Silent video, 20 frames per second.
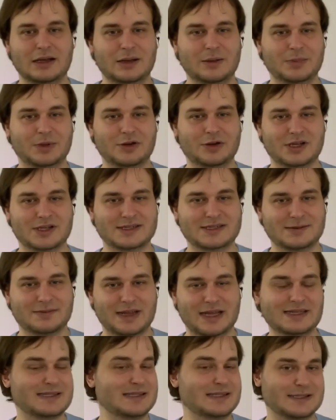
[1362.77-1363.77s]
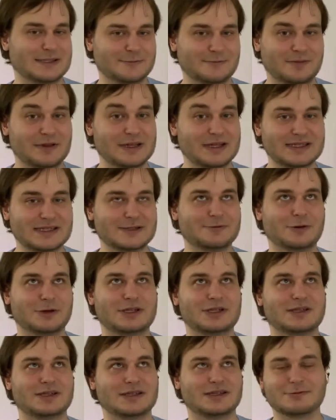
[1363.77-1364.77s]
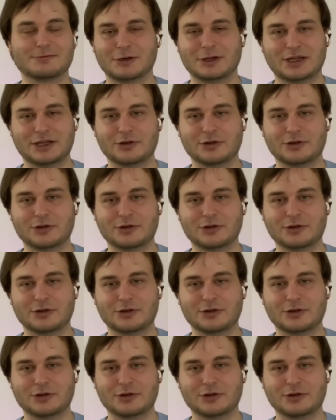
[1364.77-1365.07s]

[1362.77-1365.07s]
because this is what is really